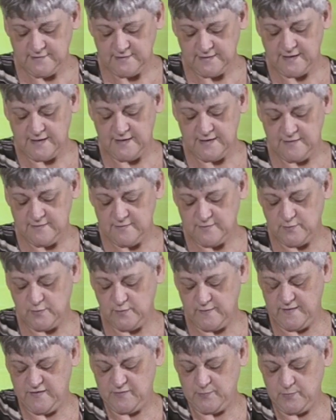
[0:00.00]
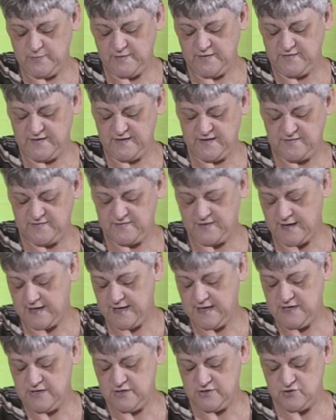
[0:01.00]
Okay, because all this will just get stuck
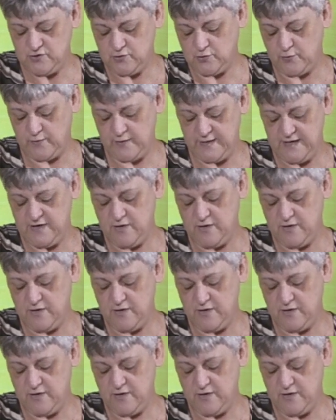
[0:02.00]
in your jewellery,